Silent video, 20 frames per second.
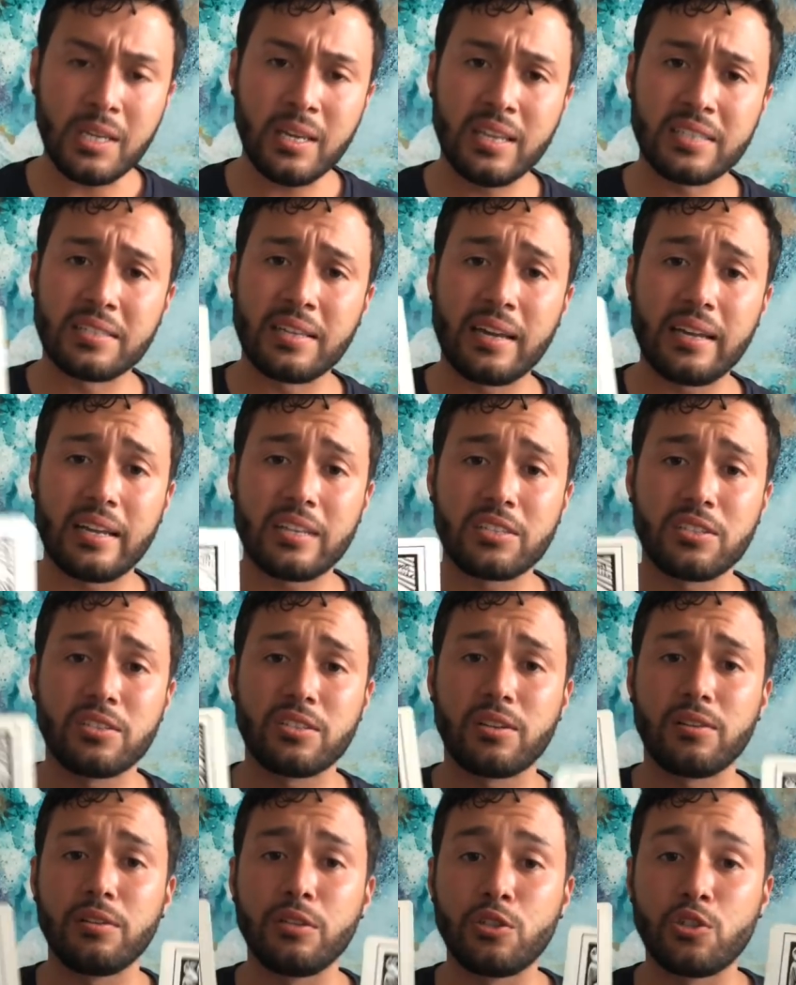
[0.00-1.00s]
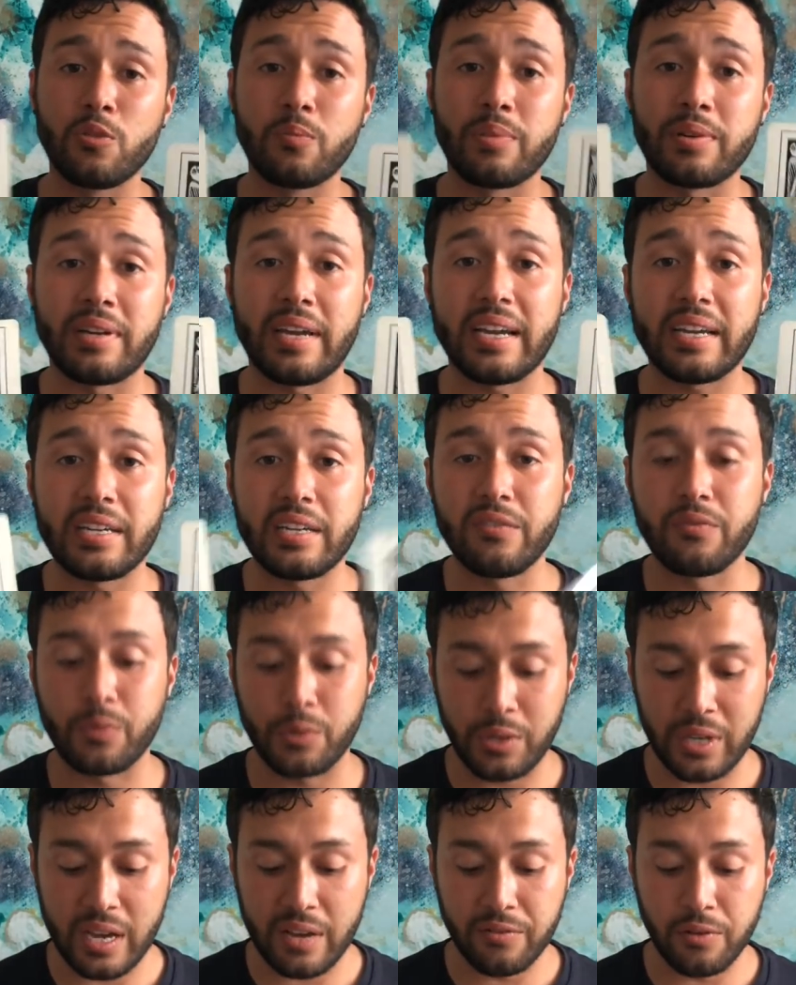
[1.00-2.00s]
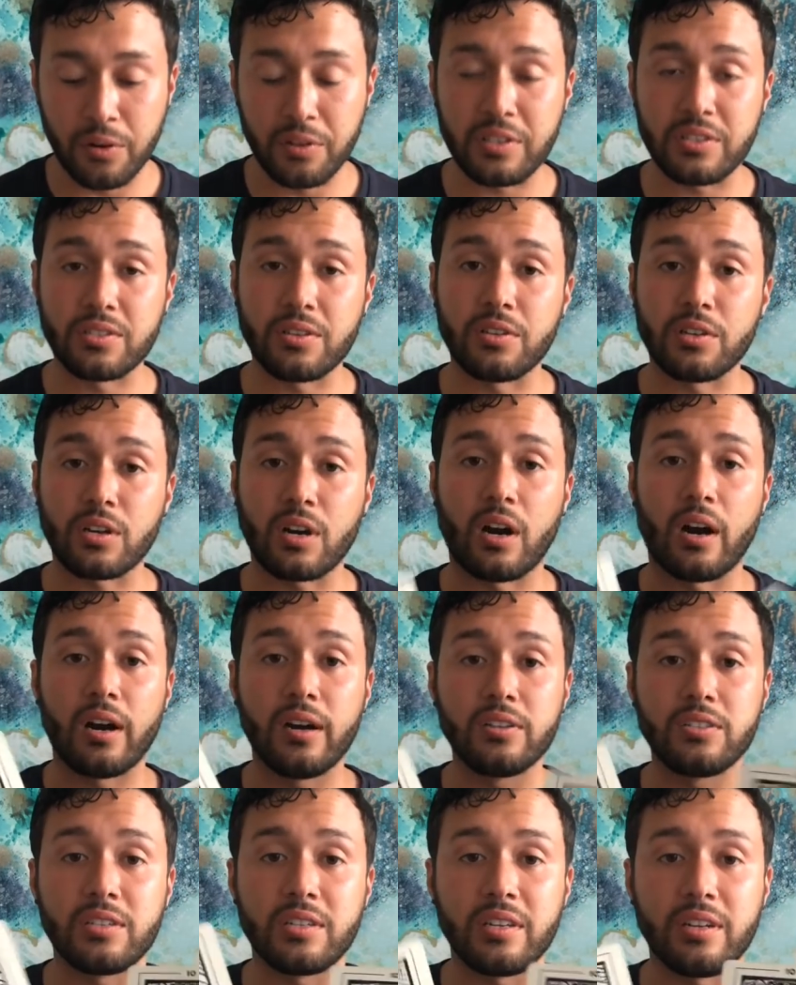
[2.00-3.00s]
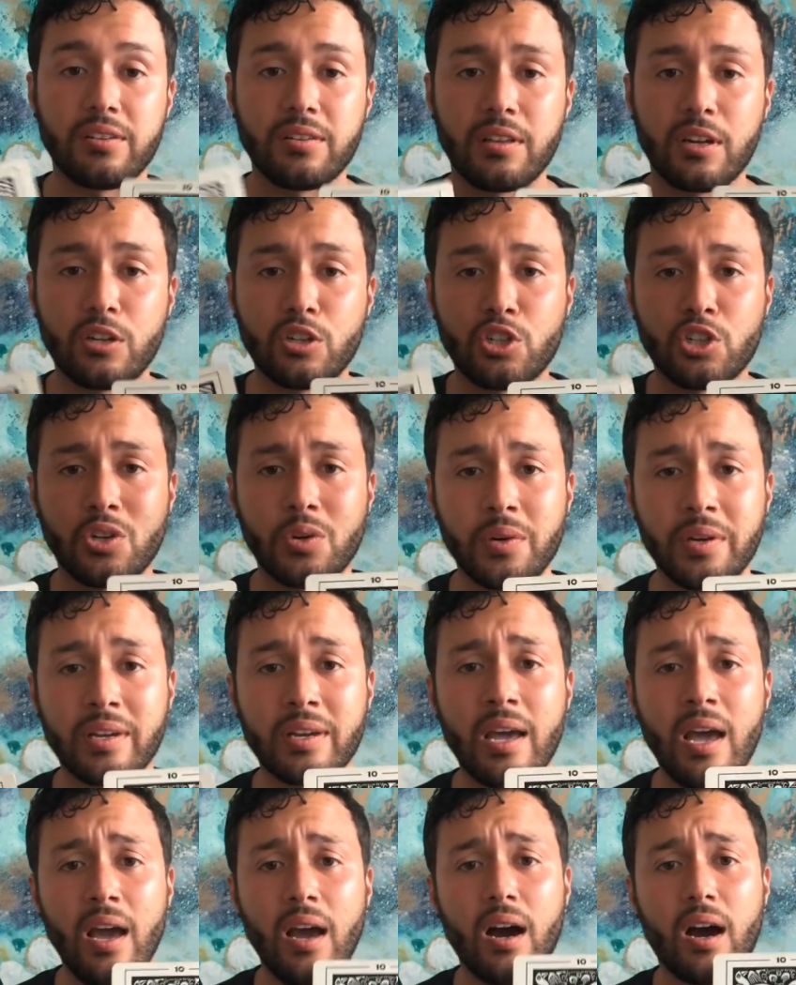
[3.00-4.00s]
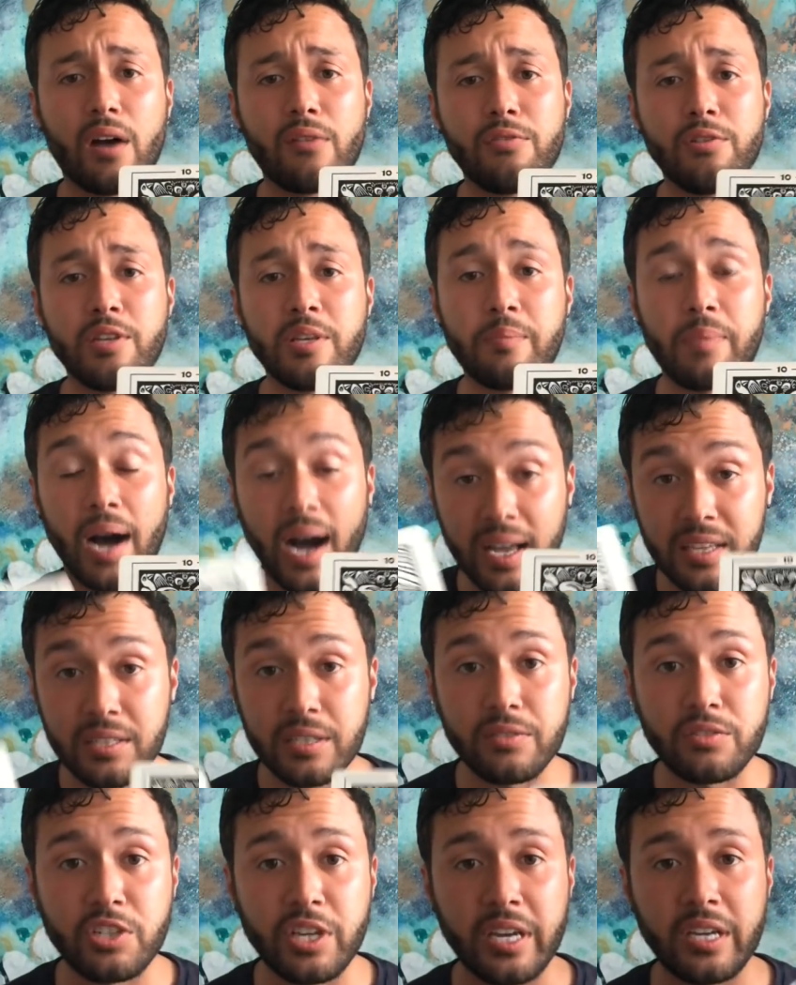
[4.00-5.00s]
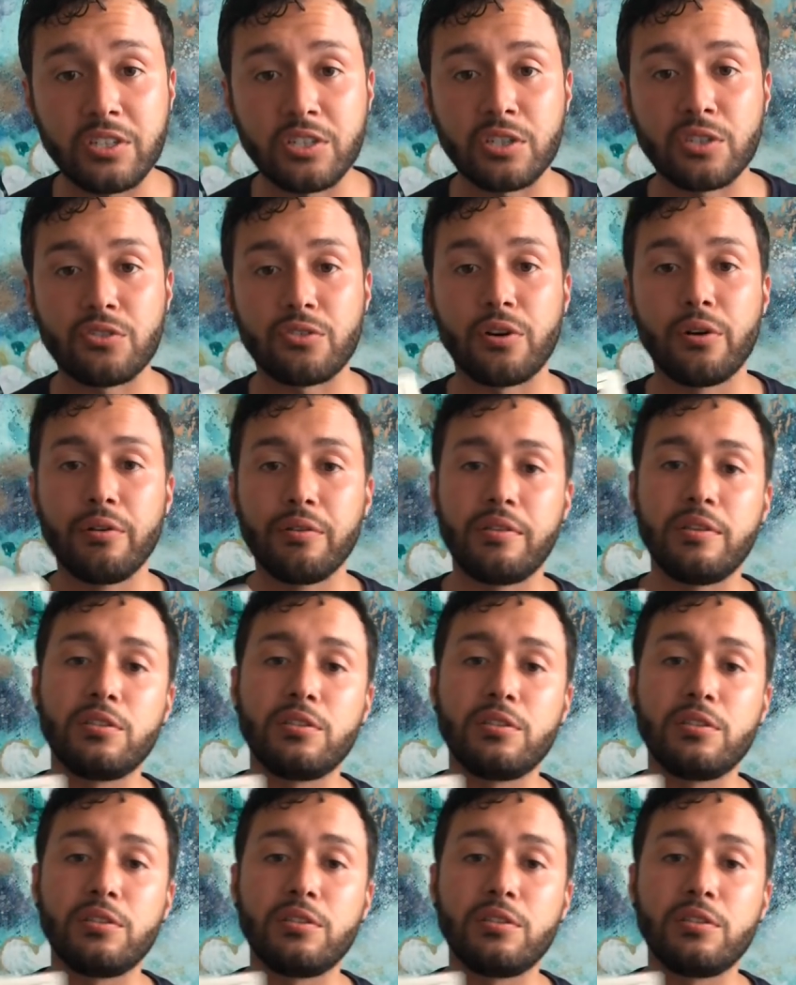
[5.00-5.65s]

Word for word: it's not necessarily super negative when you have all these other cards in here that are showing a really positive change and growth.